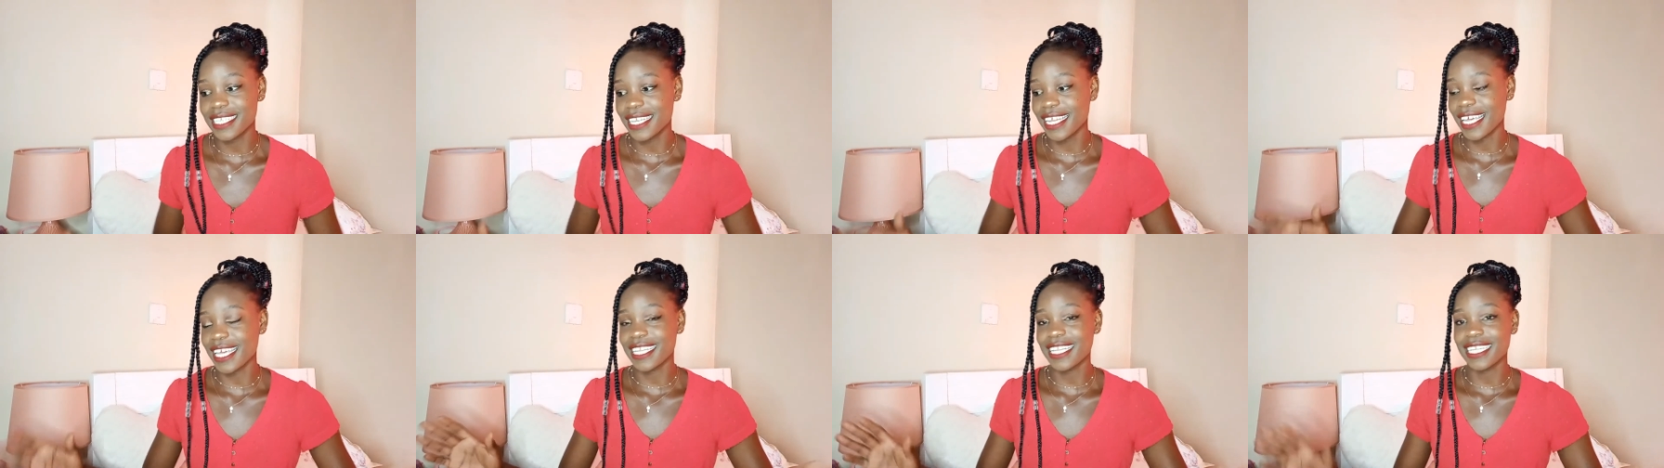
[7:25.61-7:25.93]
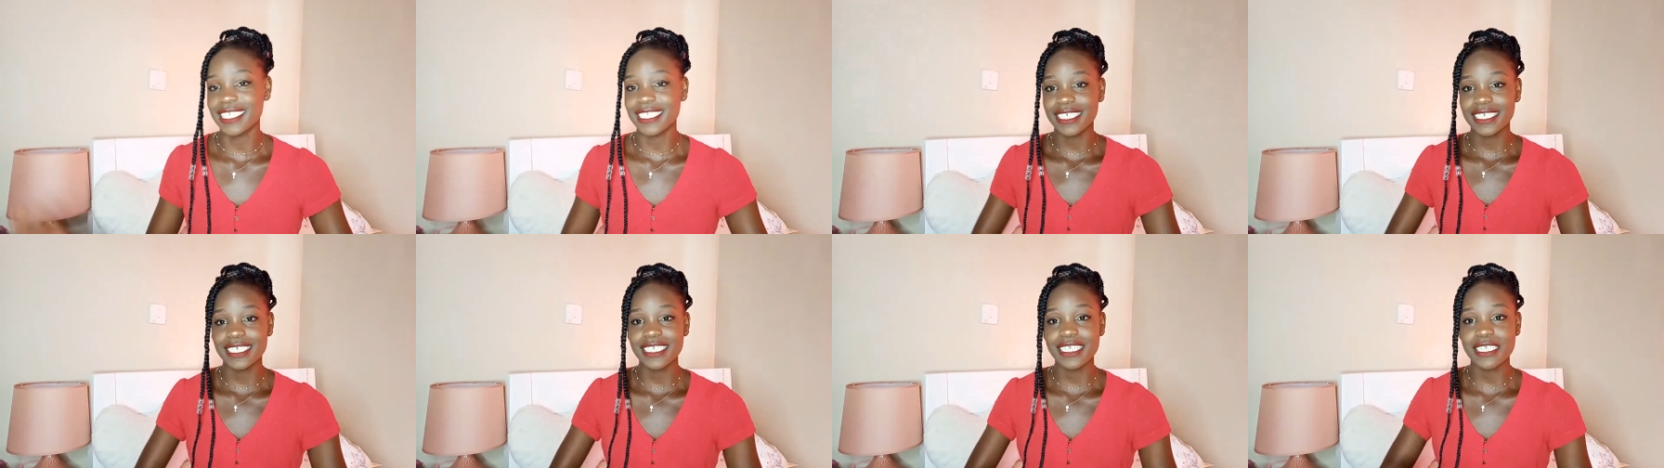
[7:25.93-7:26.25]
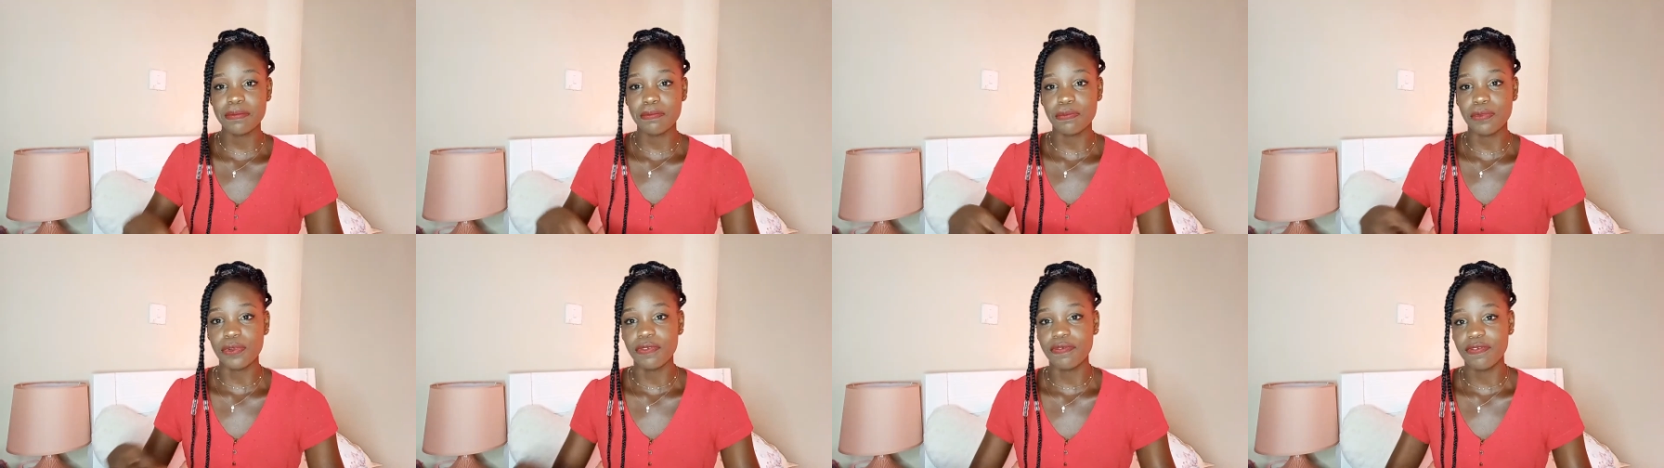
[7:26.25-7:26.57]
Like, they're
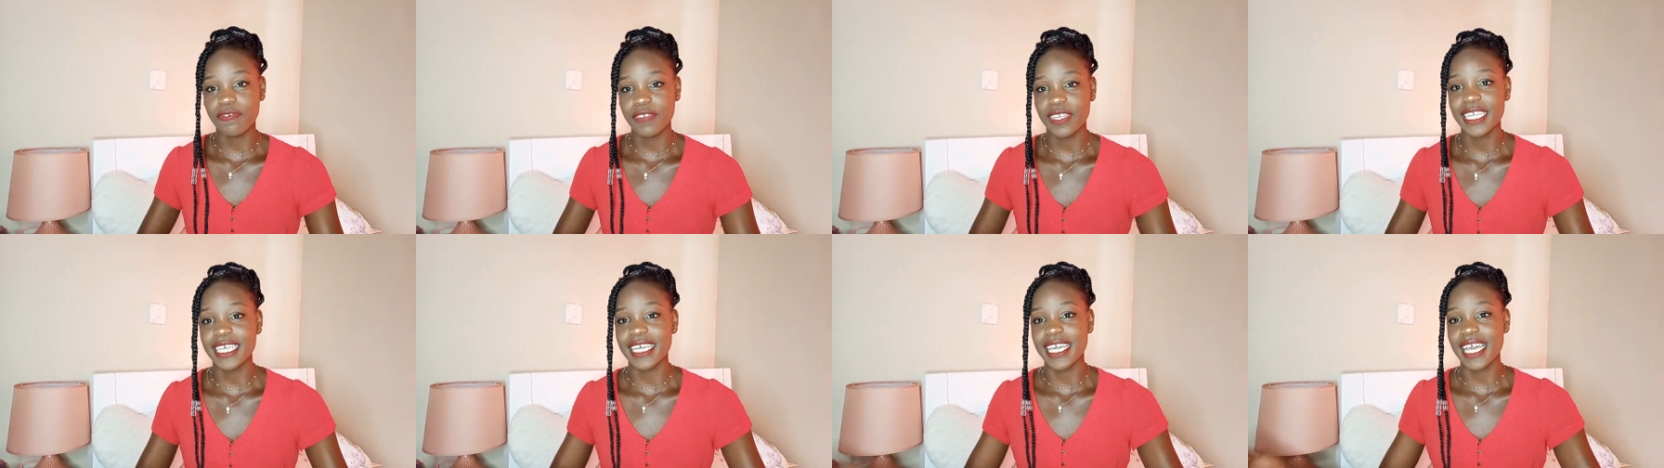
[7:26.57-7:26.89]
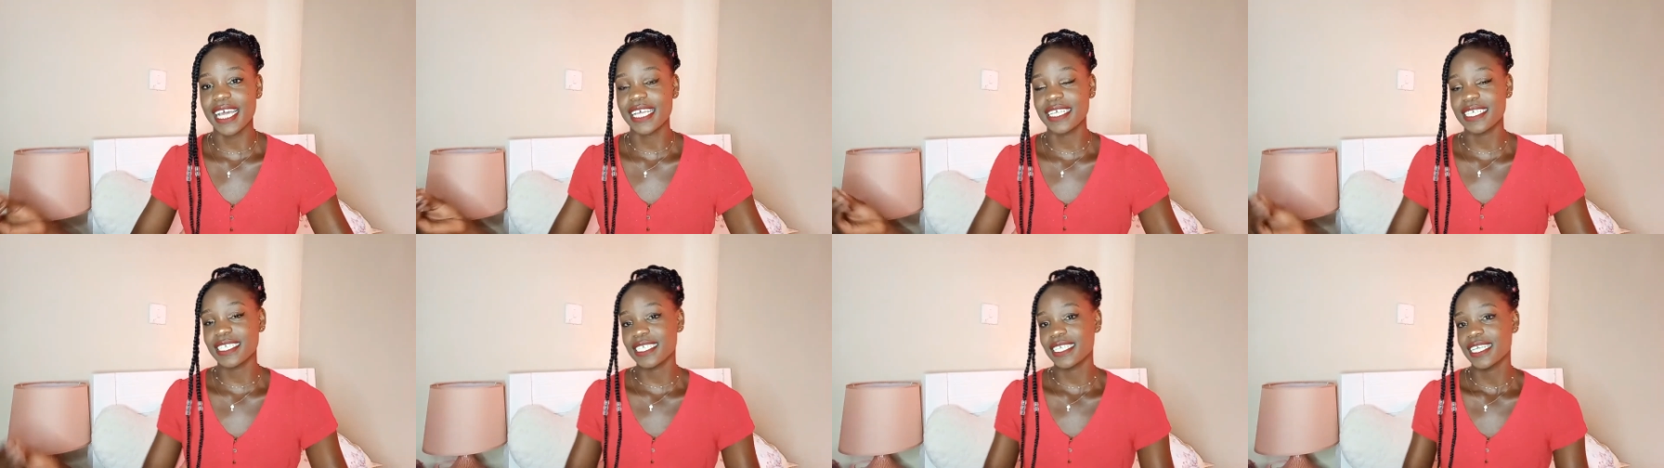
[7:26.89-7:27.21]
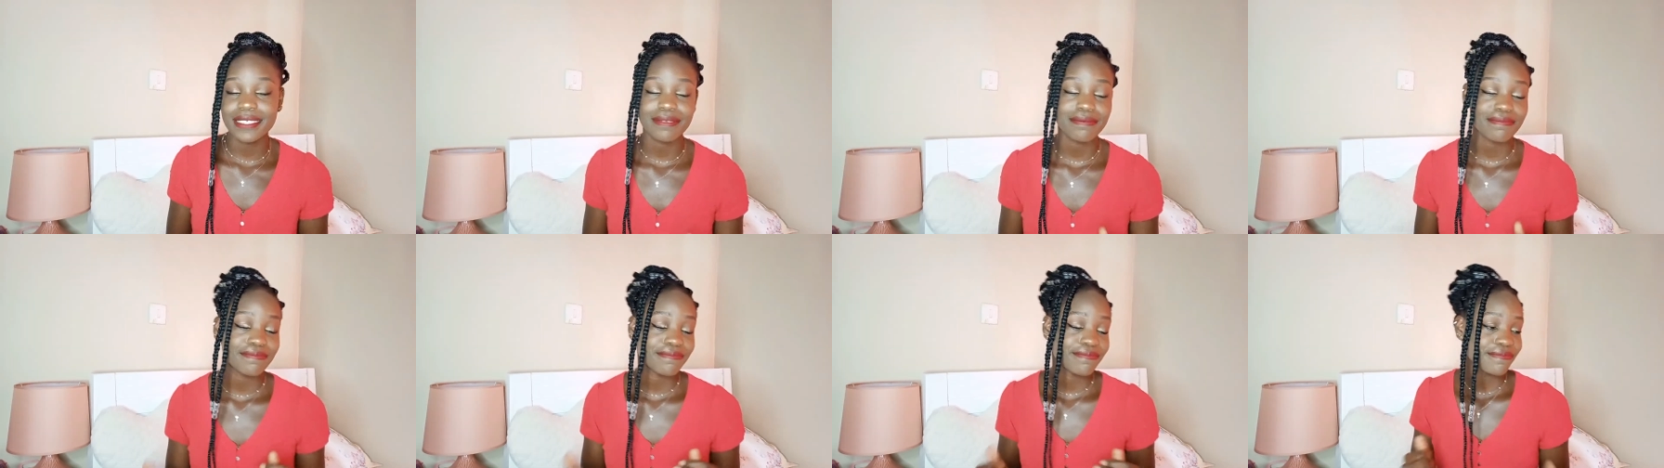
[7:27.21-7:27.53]
just spoon feeding us.